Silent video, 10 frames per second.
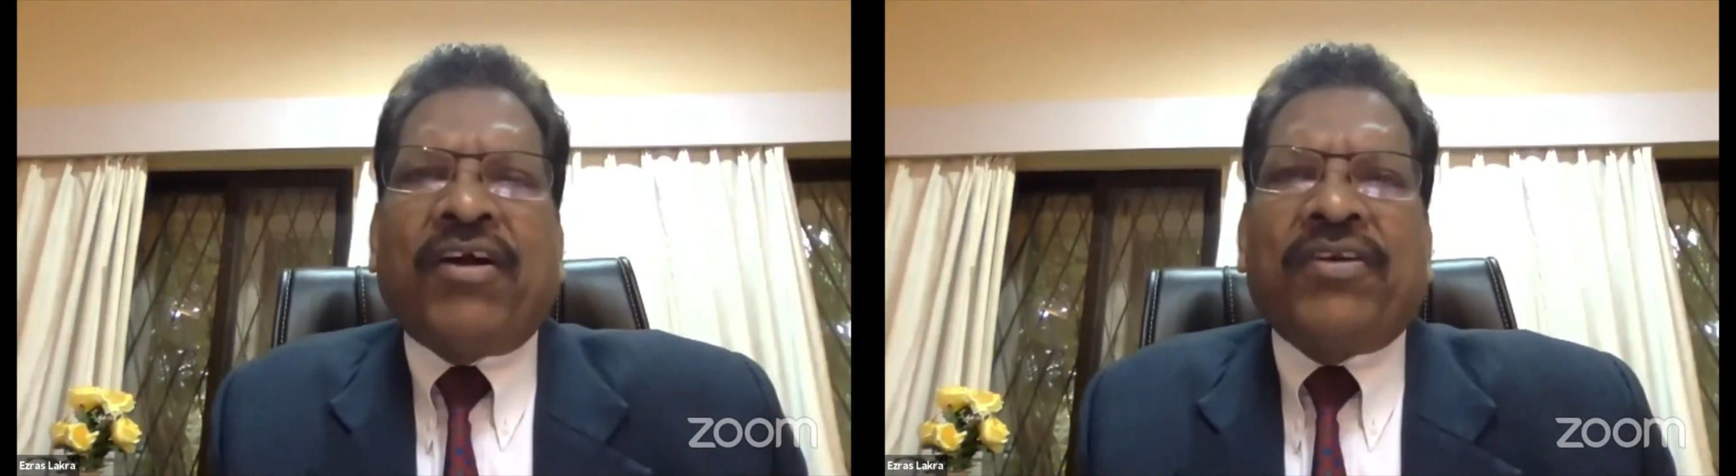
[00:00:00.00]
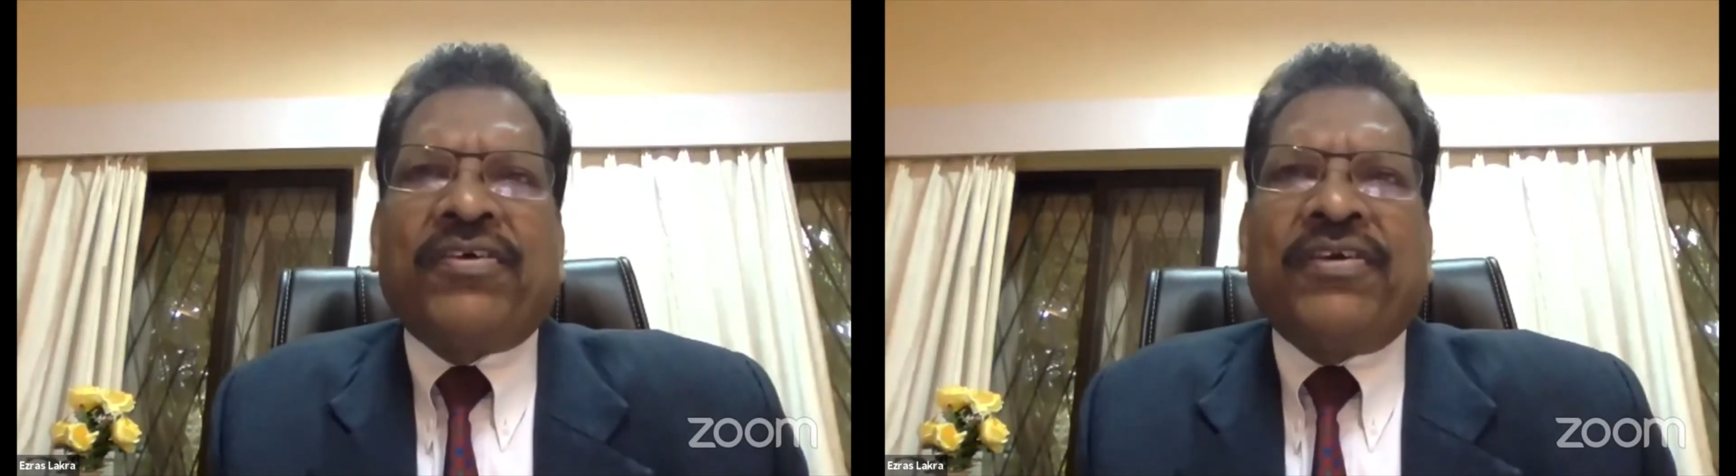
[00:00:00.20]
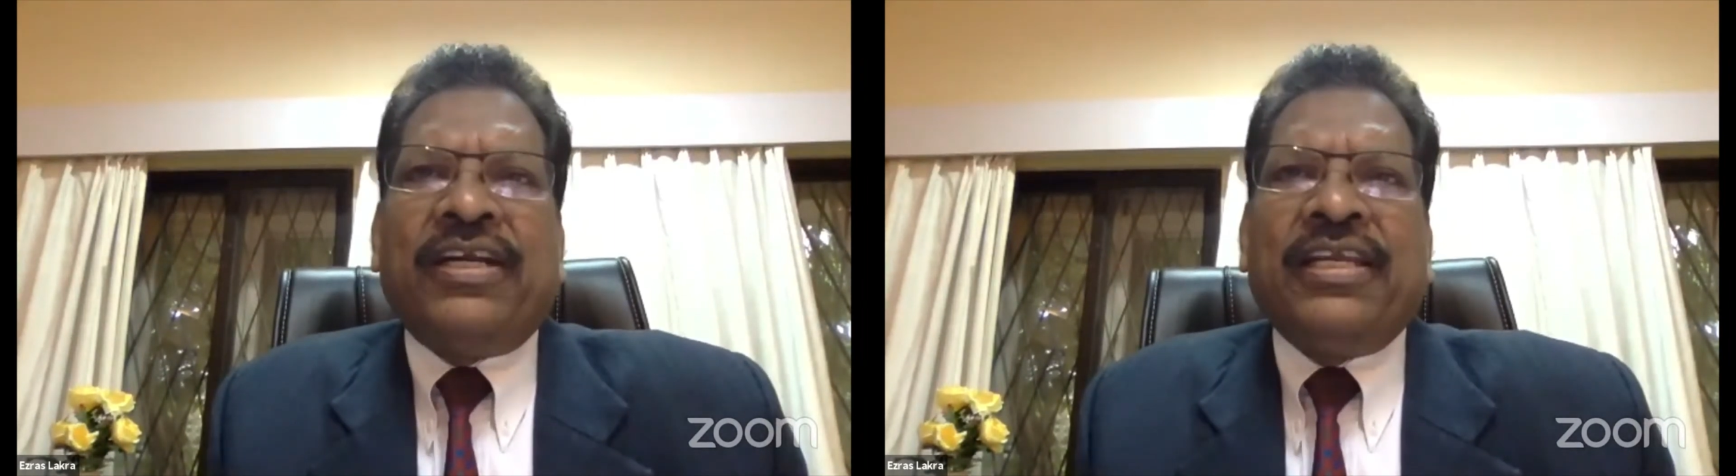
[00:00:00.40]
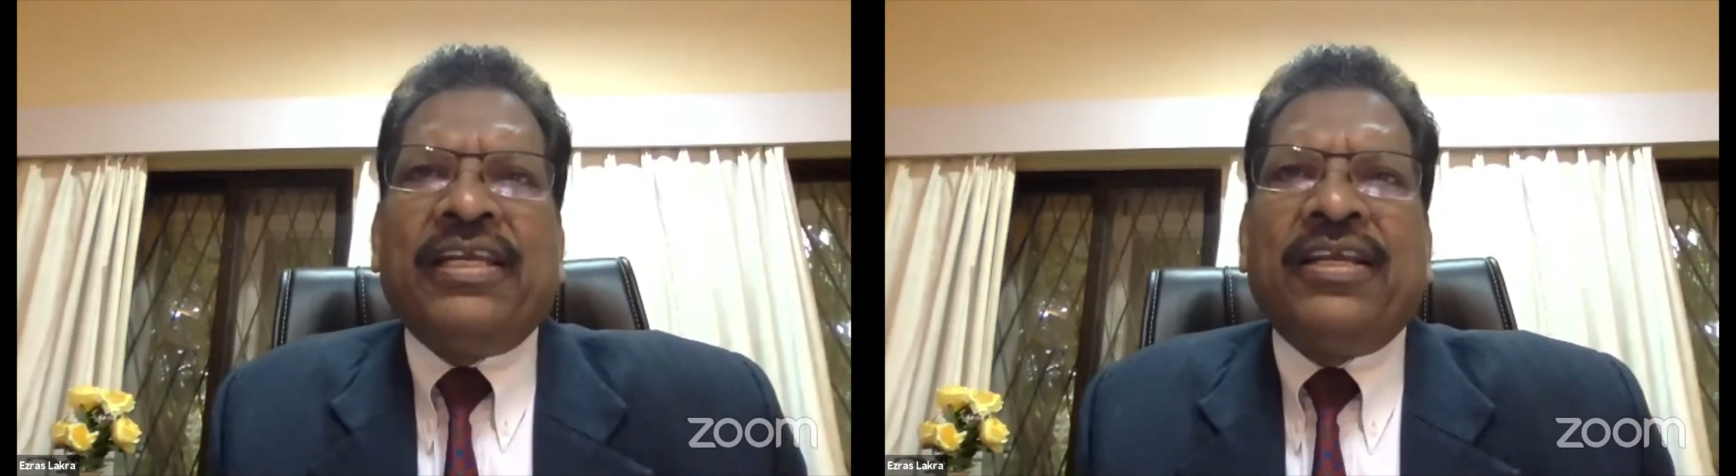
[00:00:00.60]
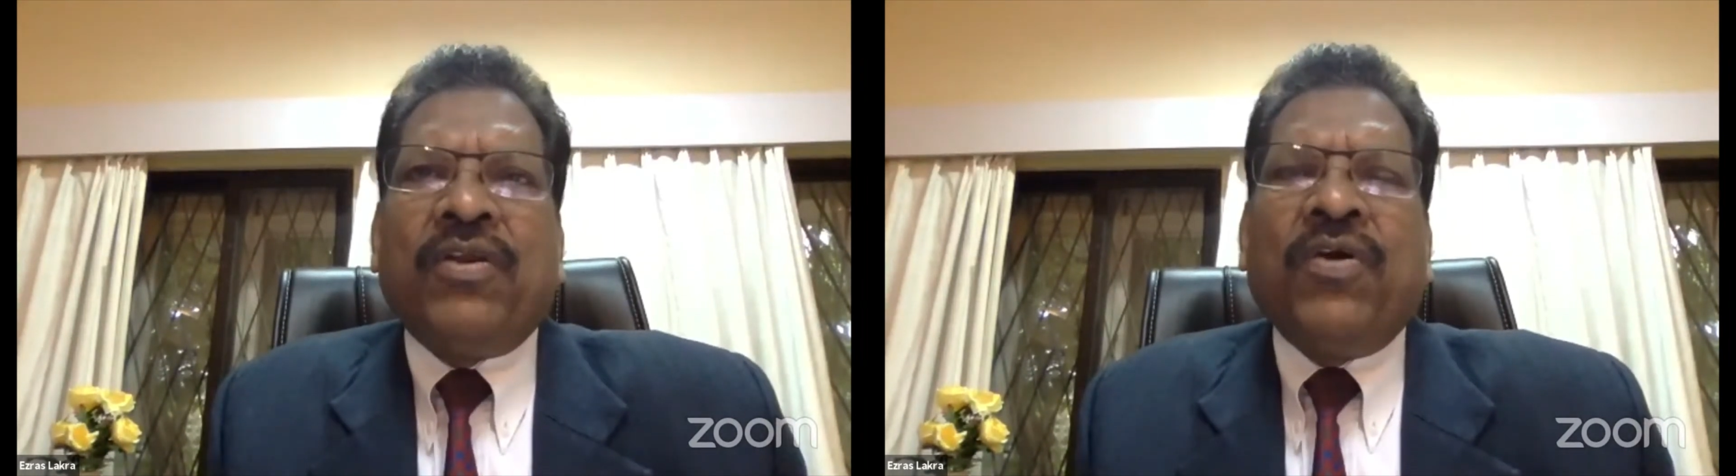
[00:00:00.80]
authority.
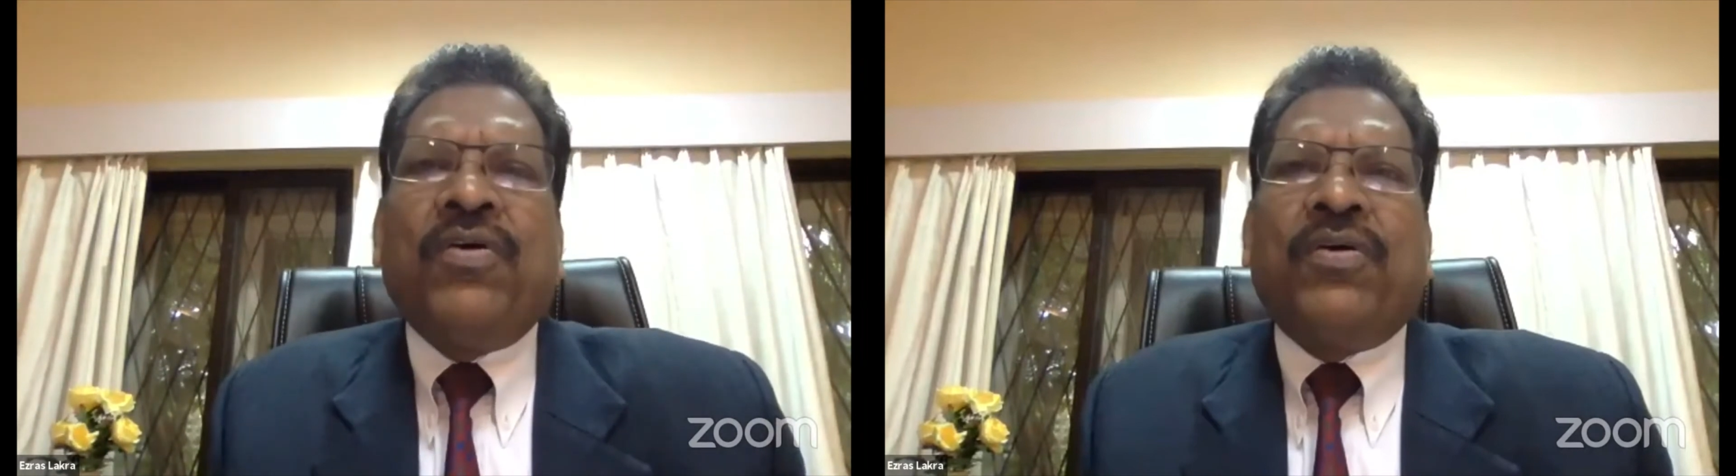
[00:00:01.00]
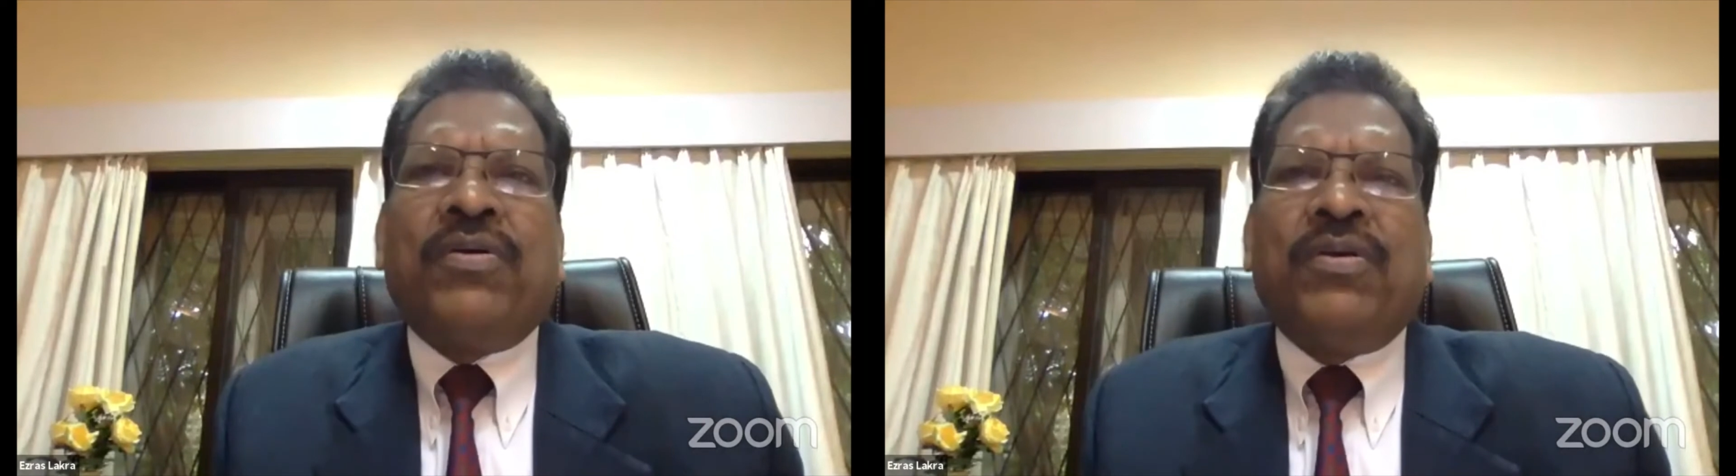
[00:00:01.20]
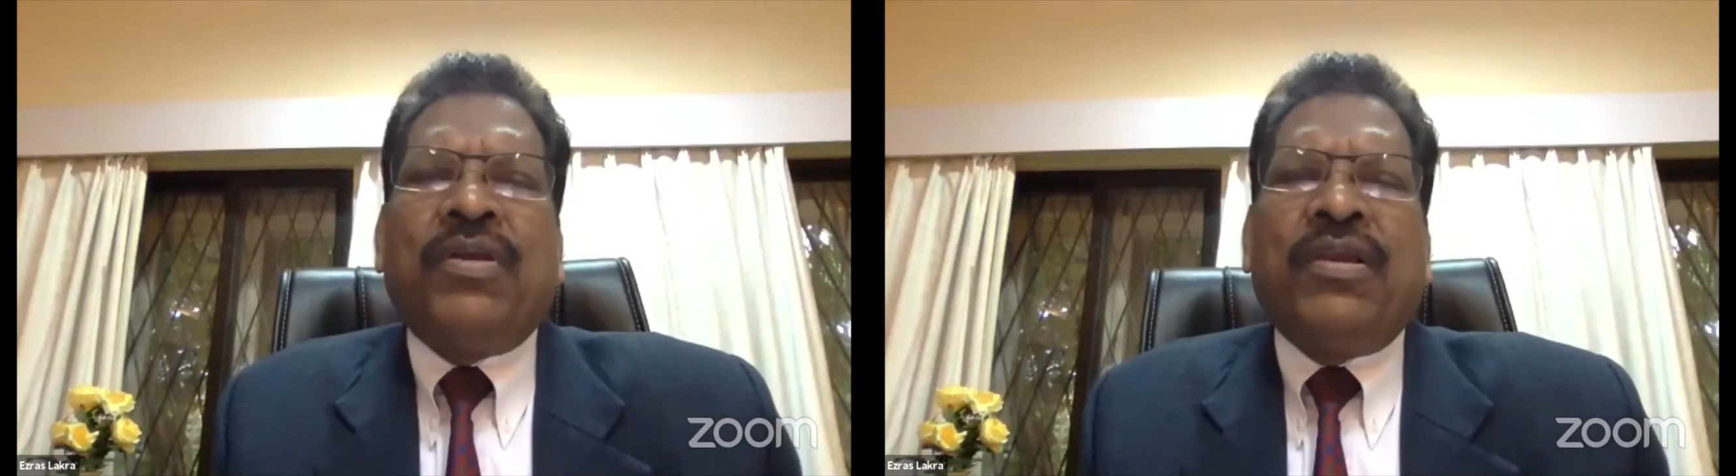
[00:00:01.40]
Go.